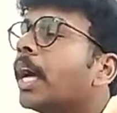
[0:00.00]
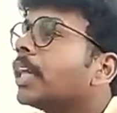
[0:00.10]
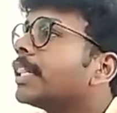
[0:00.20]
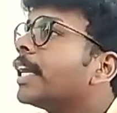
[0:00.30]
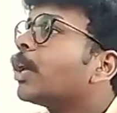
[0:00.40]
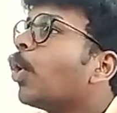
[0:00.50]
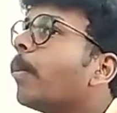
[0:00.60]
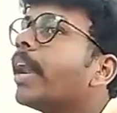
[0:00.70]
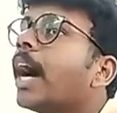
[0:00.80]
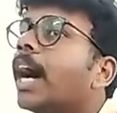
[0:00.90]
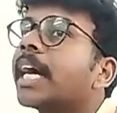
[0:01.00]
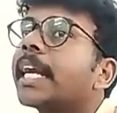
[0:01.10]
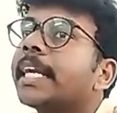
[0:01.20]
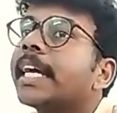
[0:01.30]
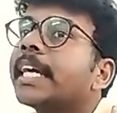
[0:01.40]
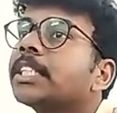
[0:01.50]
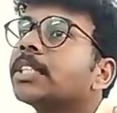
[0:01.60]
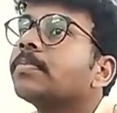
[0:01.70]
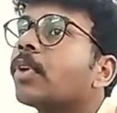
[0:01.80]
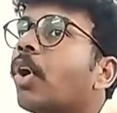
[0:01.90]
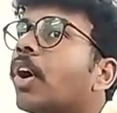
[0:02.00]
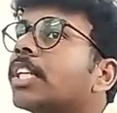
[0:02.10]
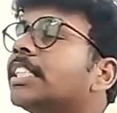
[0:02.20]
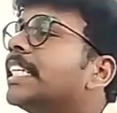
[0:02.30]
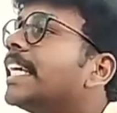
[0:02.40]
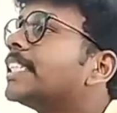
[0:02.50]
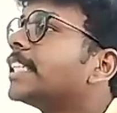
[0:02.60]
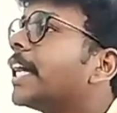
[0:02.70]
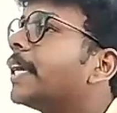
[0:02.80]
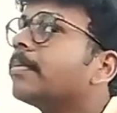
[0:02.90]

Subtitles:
The global hunger index or GHI.